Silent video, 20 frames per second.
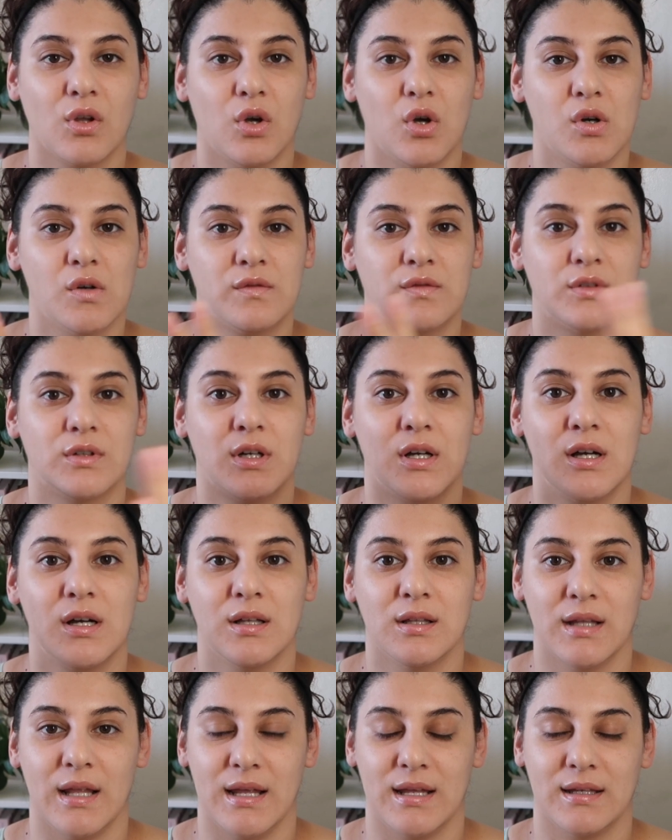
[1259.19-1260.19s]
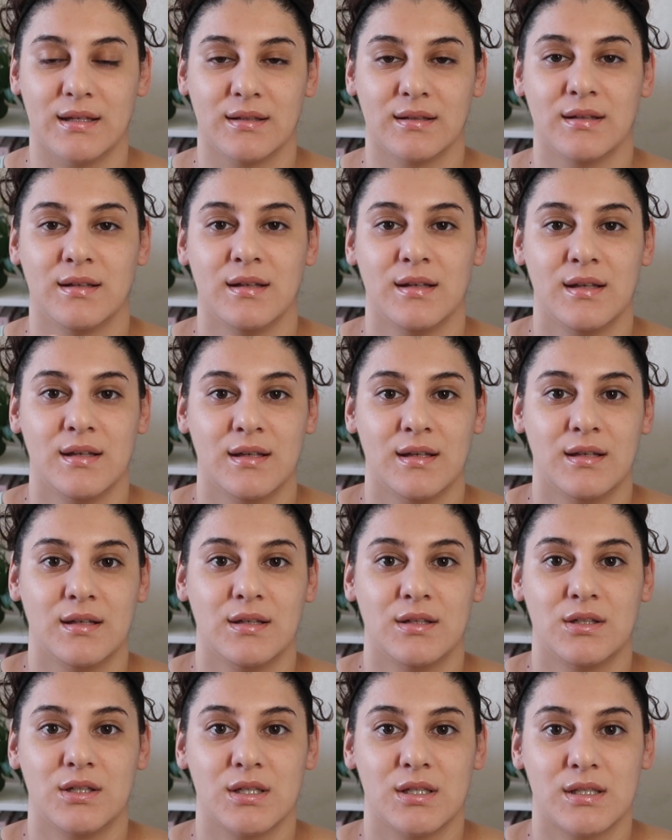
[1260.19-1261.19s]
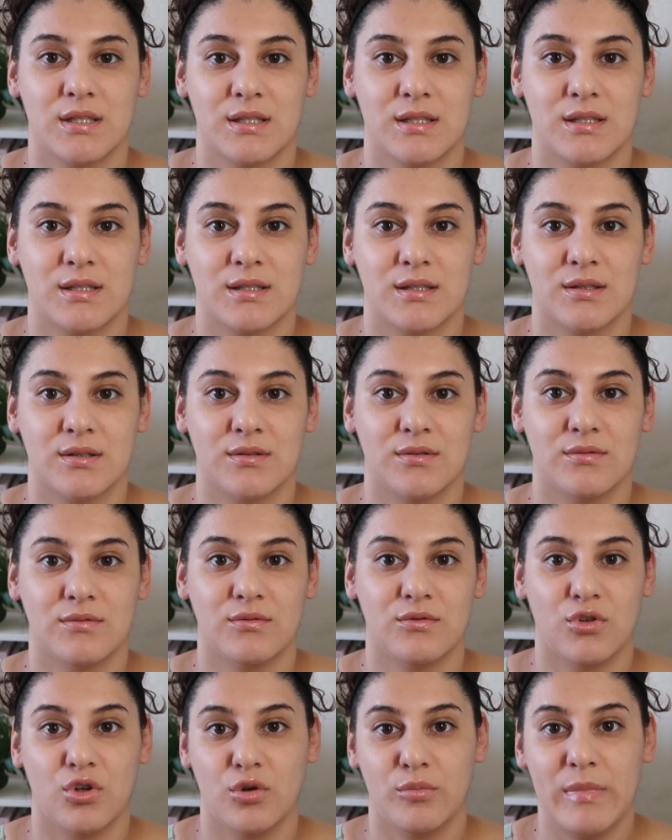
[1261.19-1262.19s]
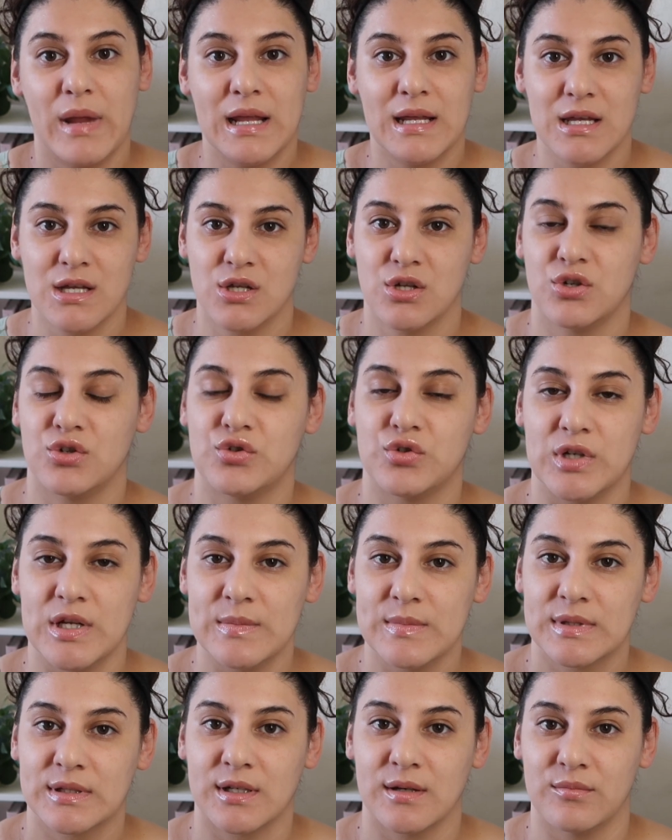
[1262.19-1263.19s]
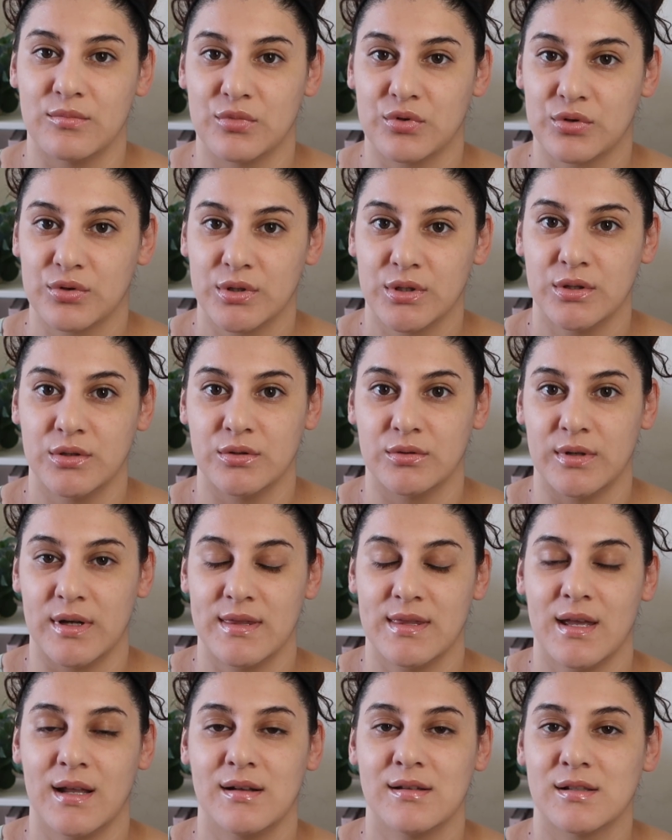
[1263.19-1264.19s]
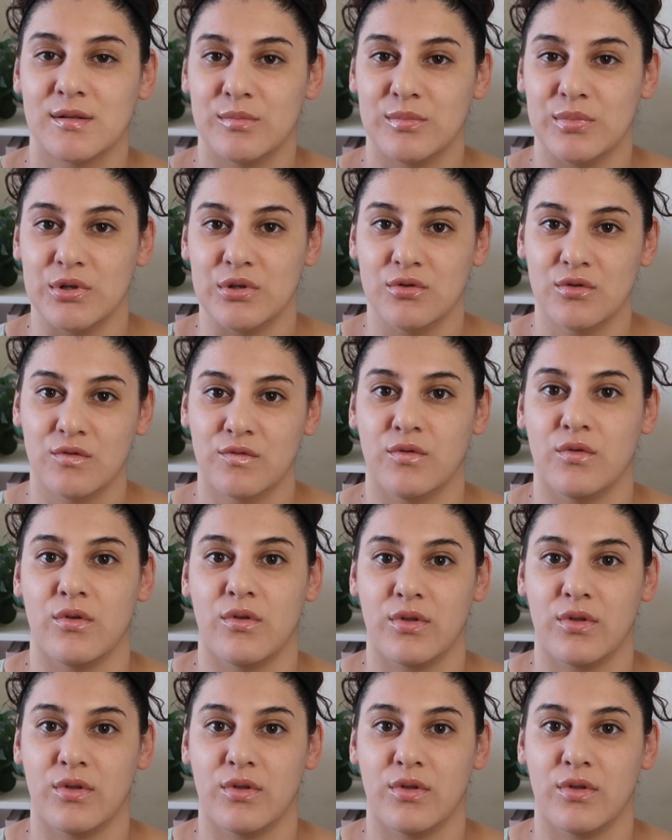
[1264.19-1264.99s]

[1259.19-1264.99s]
overall, like, just you're making your dreams come true. And that is a beautiful